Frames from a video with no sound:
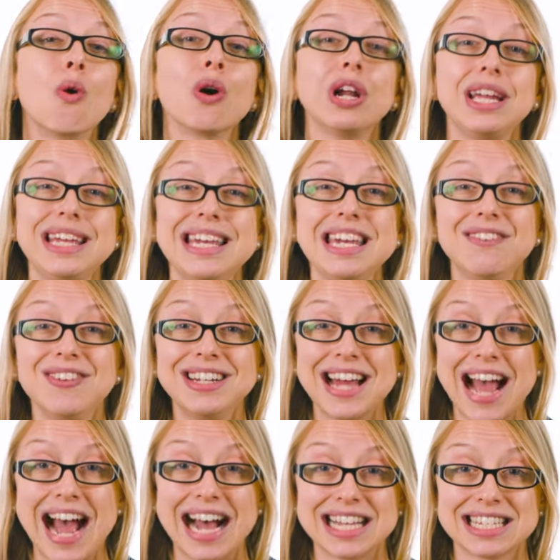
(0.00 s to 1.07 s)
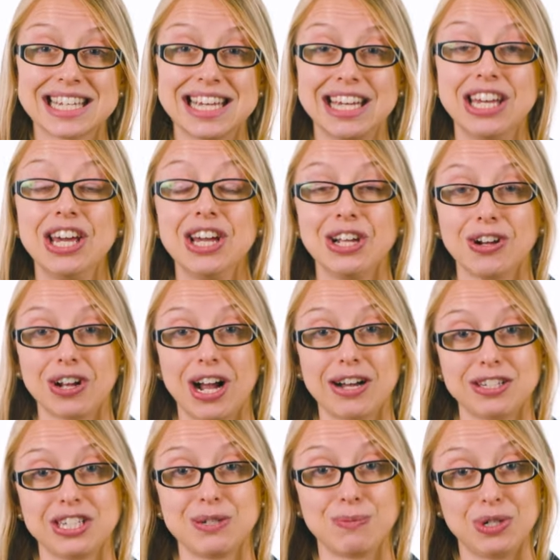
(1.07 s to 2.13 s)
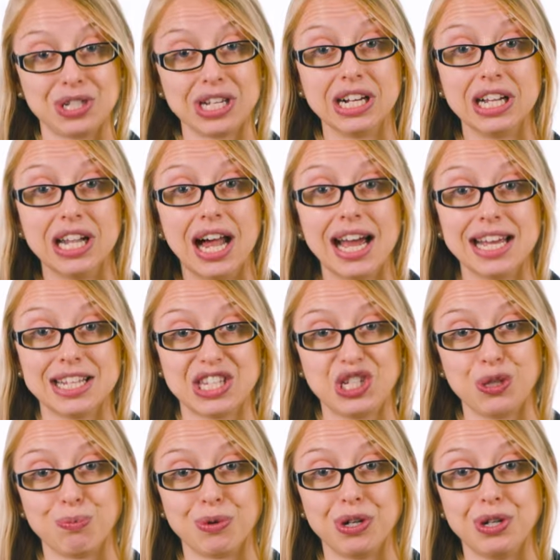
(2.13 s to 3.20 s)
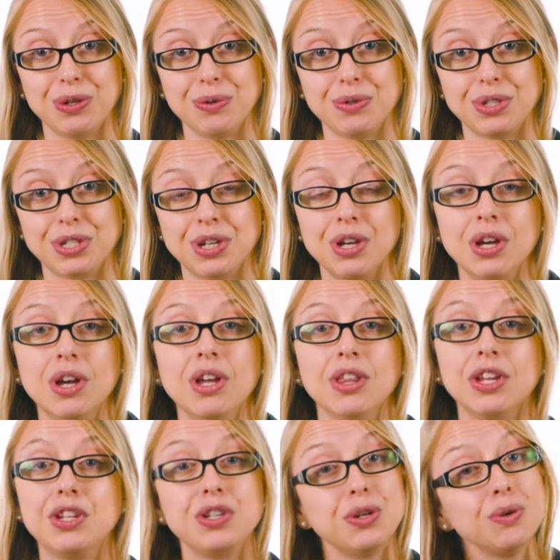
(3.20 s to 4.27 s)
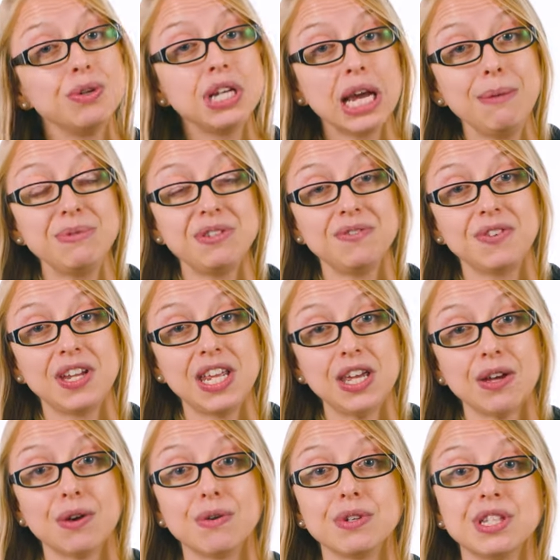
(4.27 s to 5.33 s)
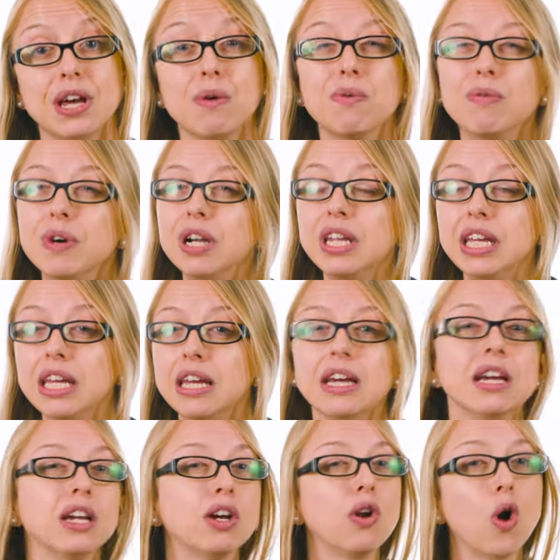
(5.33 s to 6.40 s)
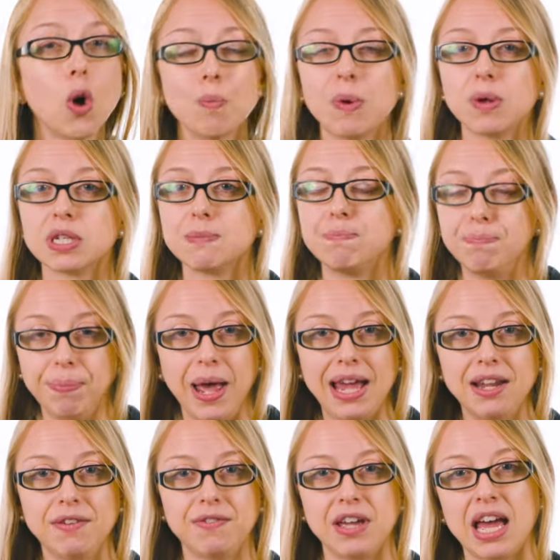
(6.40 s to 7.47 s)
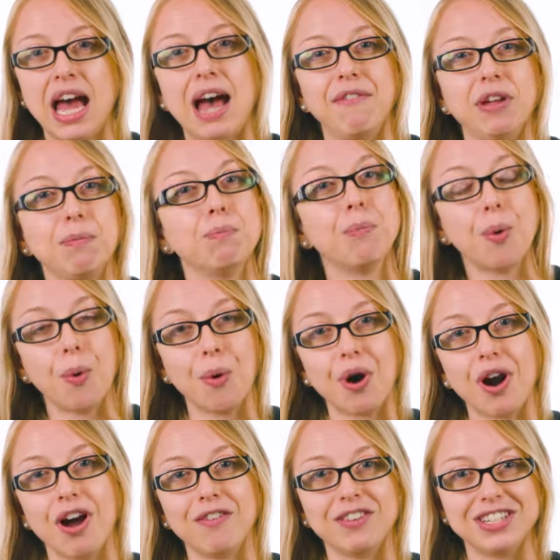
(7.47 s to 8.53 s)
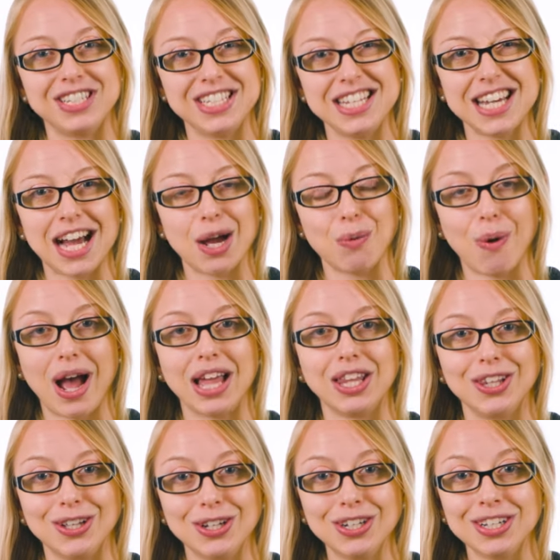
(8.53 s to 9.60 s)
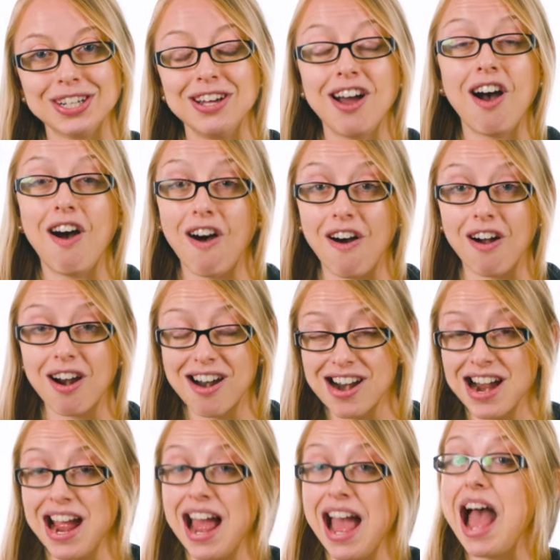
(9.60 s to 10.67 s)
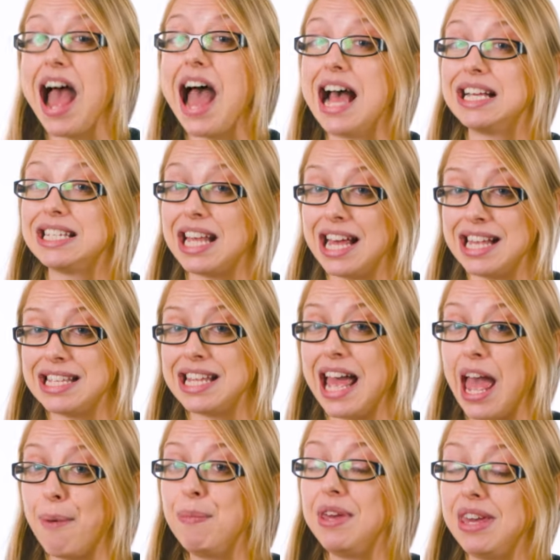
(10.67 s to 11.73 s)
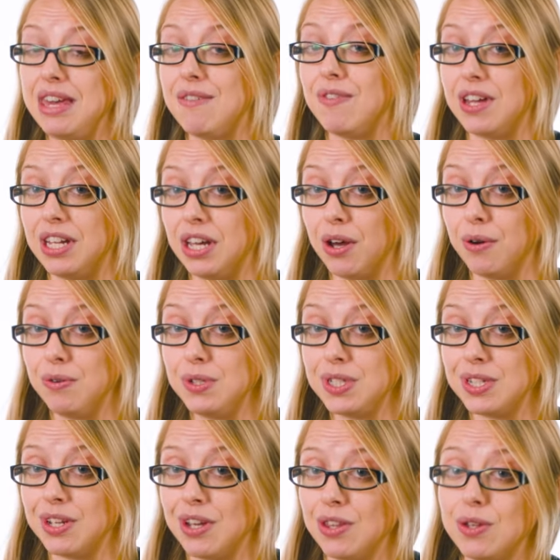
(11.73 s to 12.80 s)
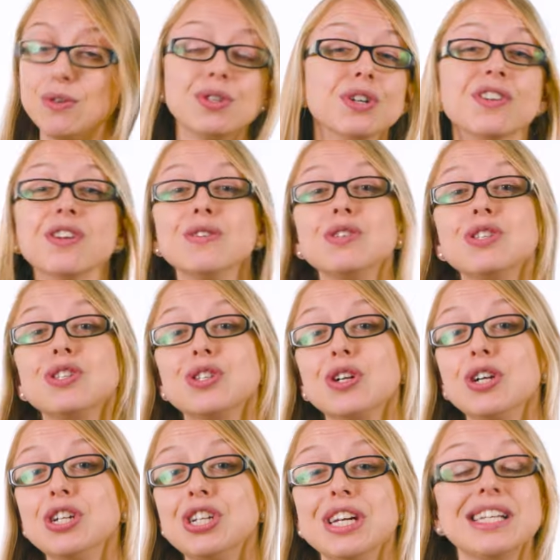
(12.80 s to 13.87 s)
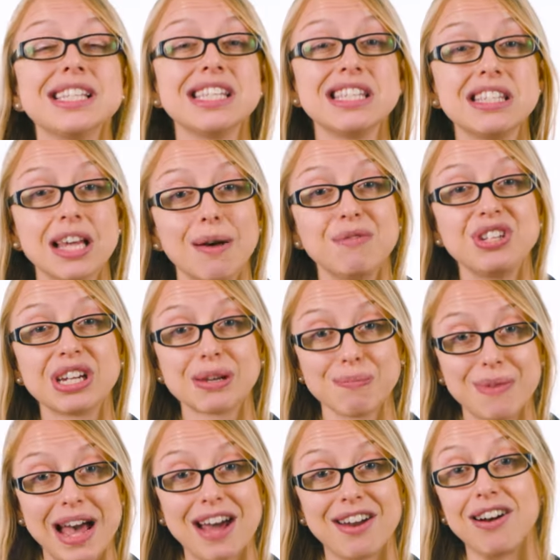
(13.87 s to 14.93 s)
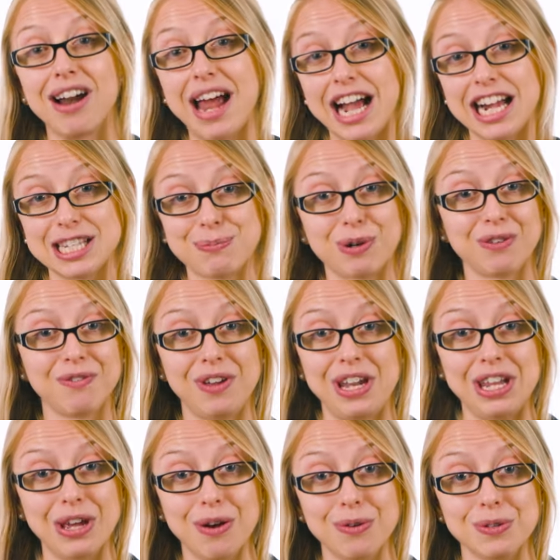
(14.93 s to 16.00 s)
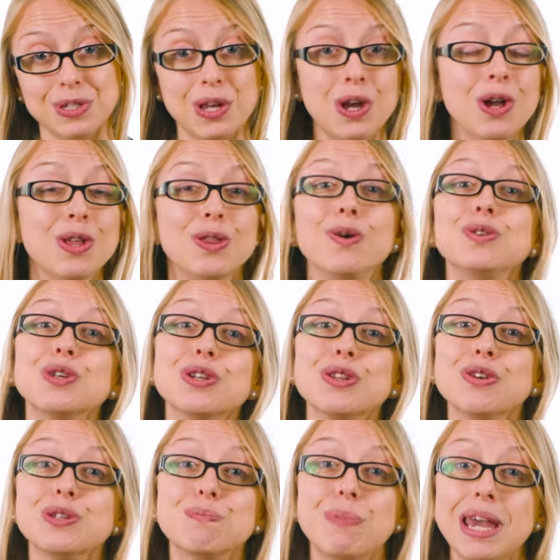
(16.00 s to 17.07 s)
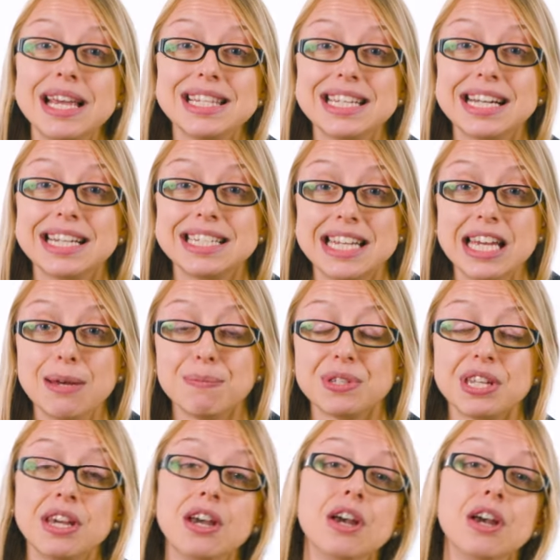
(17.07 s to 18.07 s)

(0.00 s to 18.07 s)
or even asking your customers and clients to produce. The two types of videos that really can almost benefit having more of a DIY look are SSME videos. Those are those search and subject matter expert videos. Those are those basic tips.